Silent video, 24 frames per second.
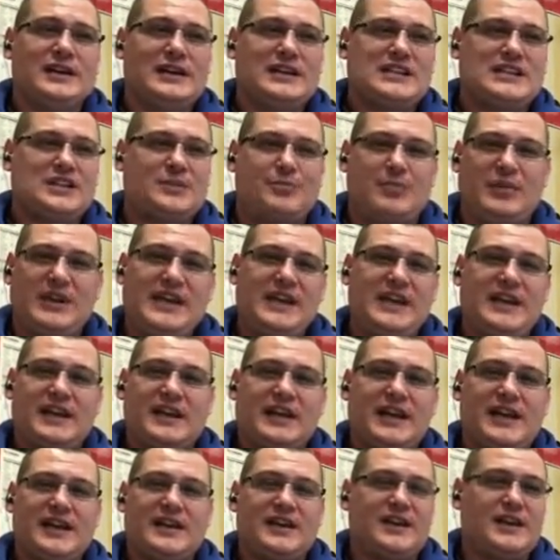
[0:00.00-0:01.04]
speak
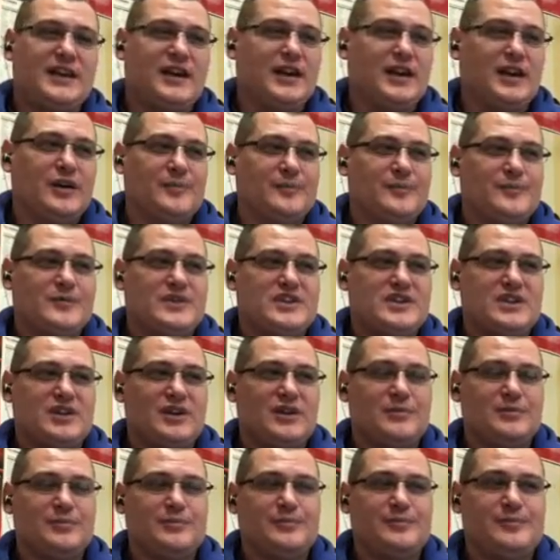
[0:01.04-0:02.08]
at like
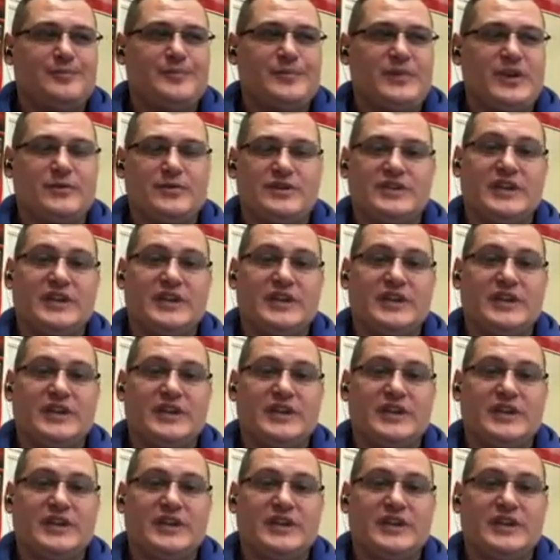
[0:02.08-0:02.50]
it